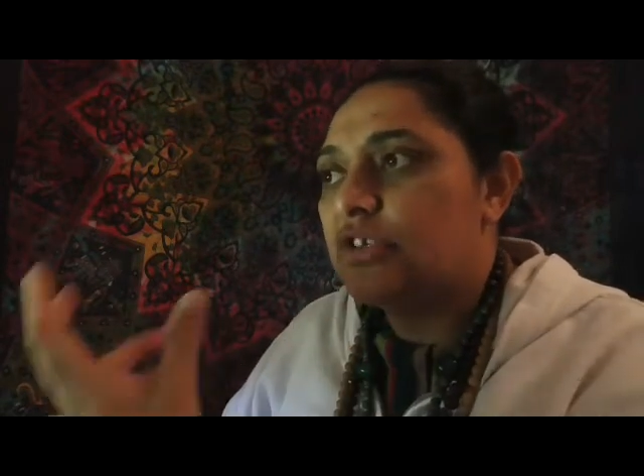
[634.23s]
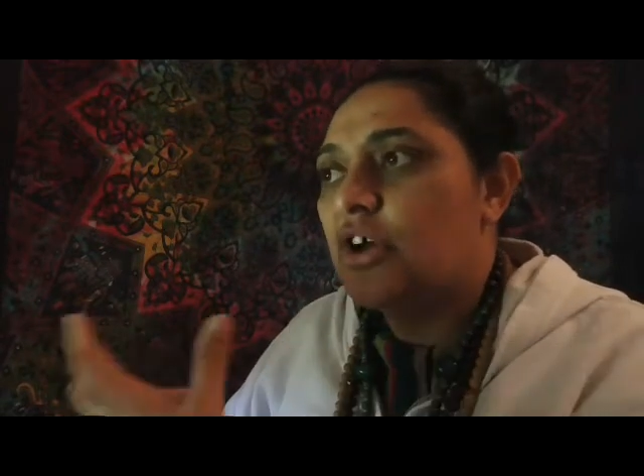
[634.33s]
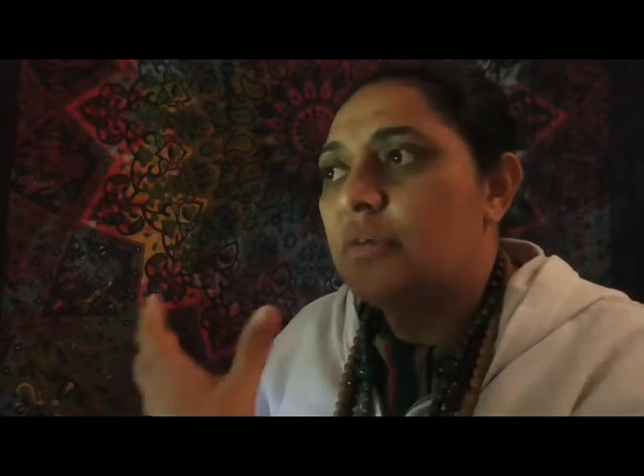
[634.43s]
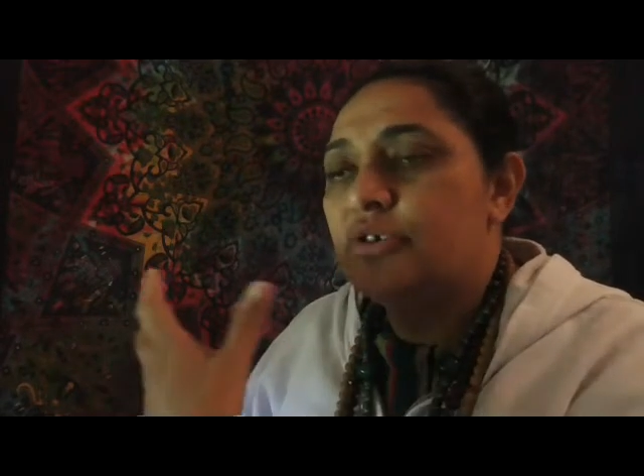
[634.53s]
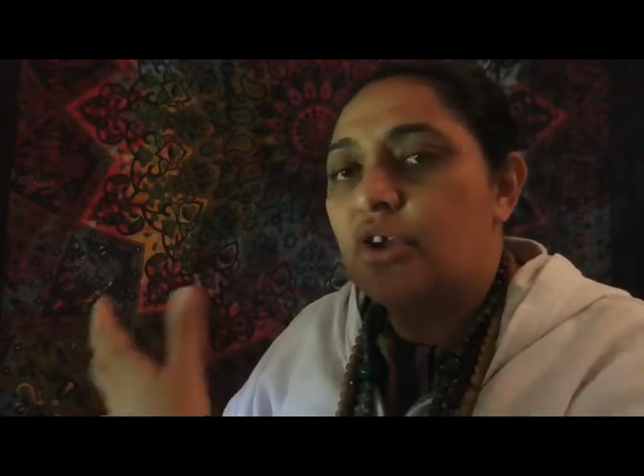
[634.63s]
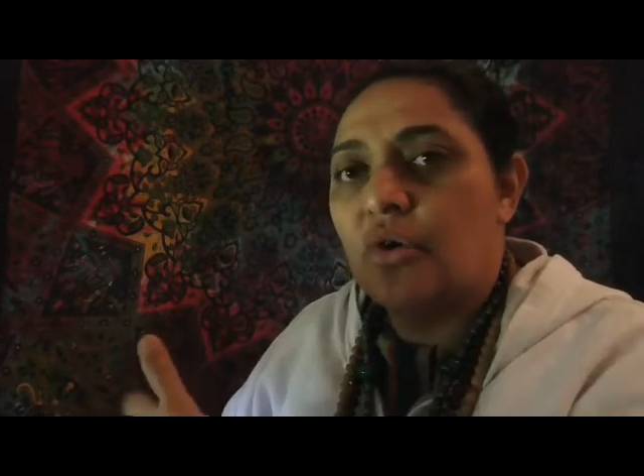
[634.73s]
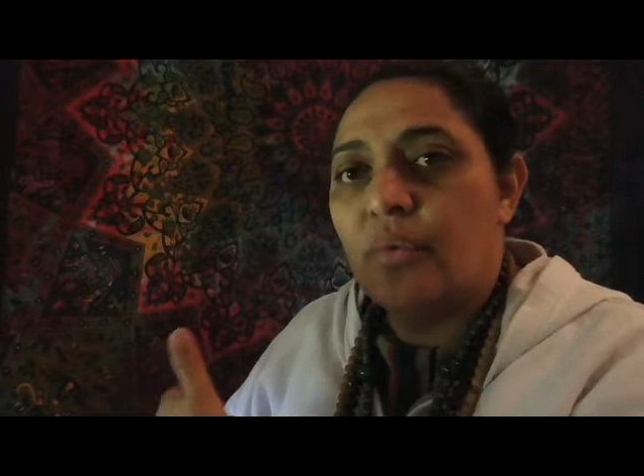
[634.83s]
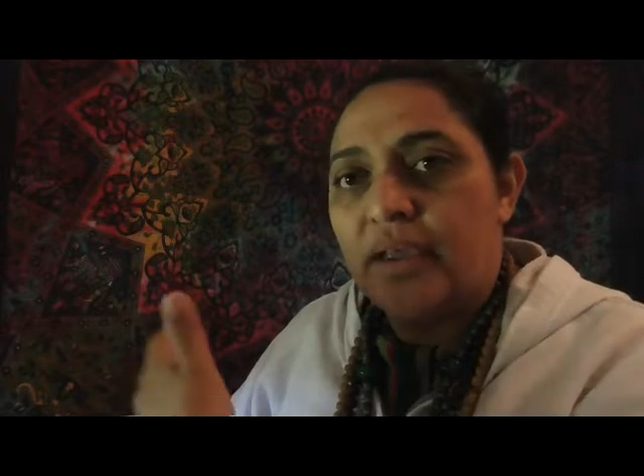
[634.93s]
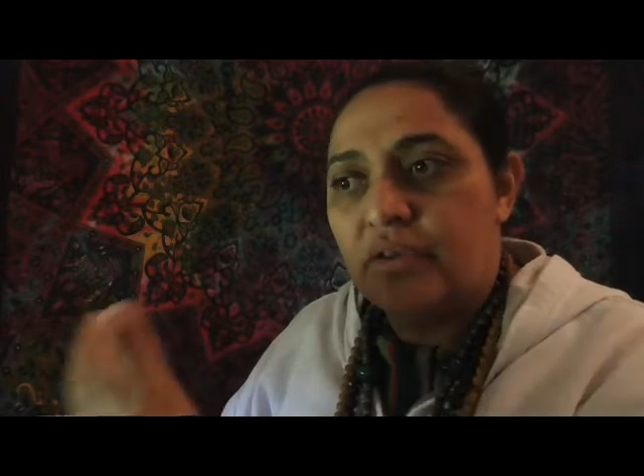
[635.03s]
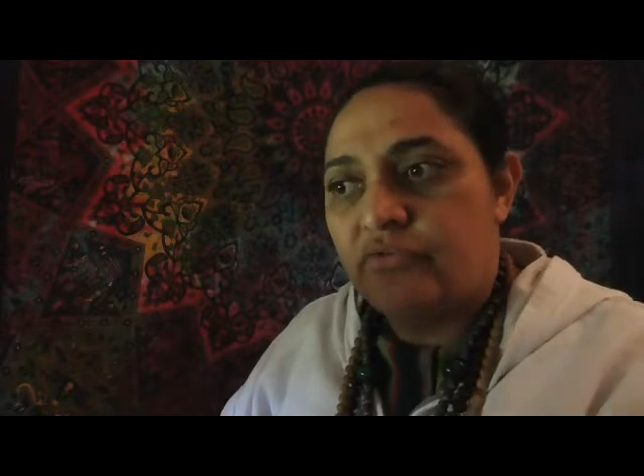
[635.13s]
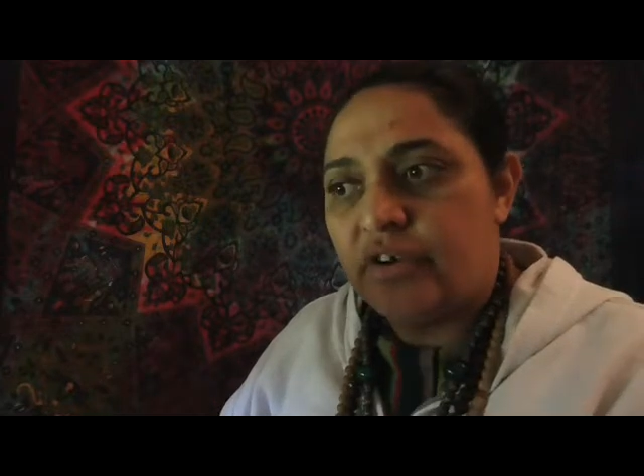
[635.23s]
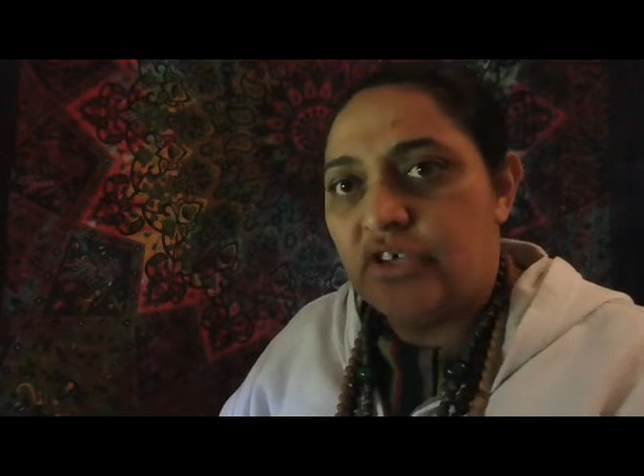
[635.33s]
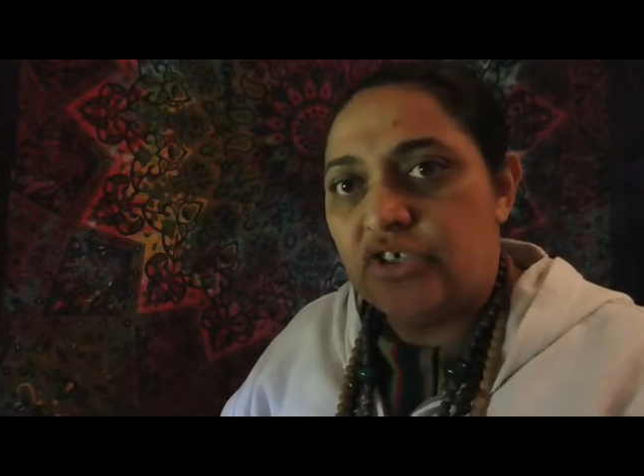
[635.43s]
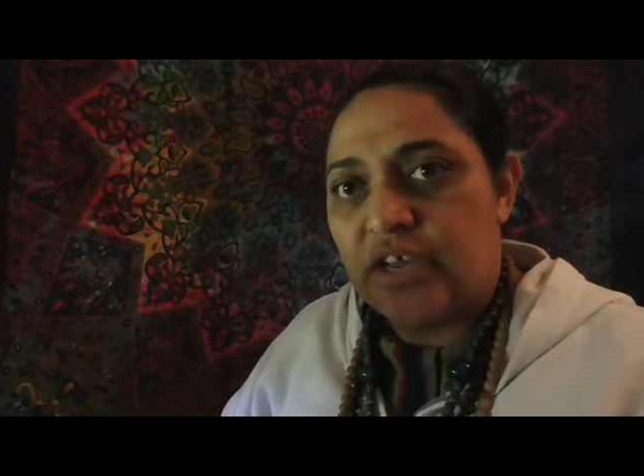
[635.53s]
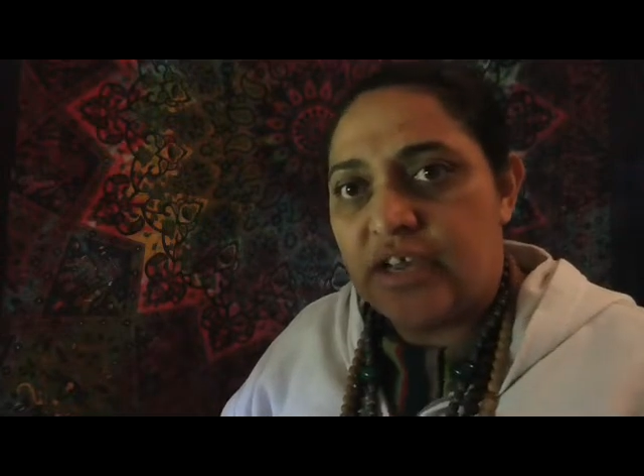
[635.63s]
time to go away and
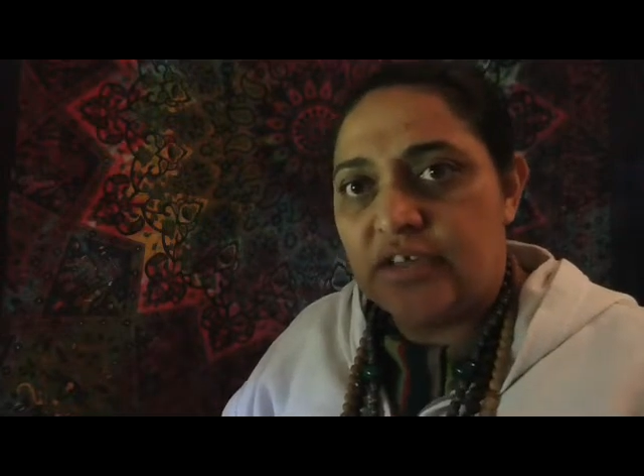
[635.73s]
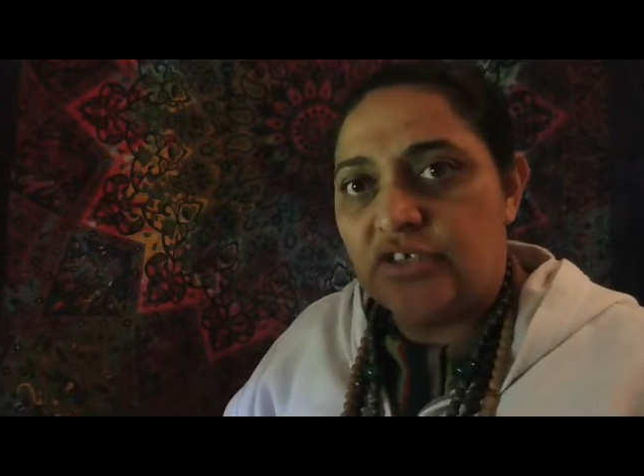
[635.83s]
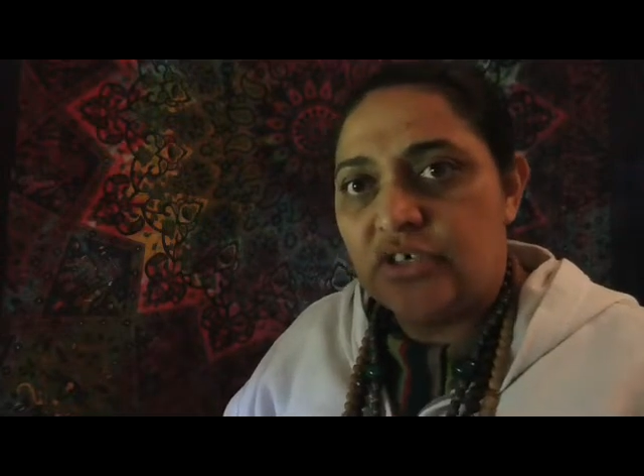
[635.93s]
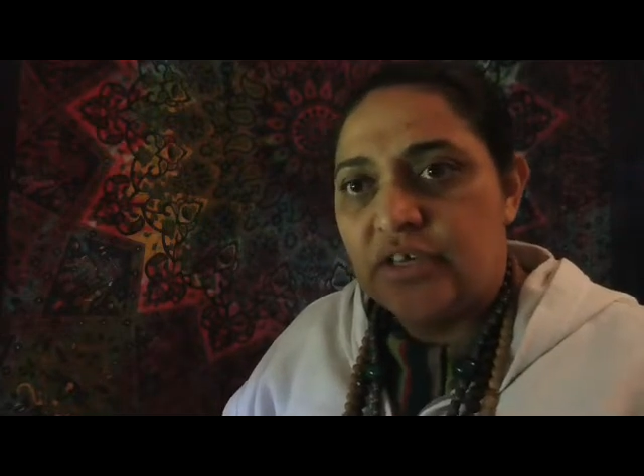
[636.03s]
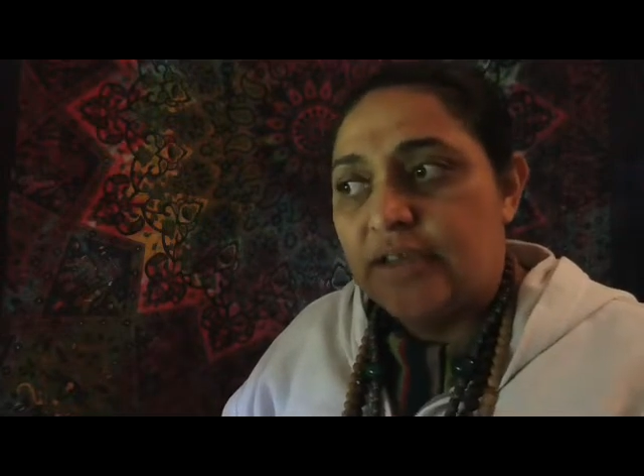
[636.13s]
recharge.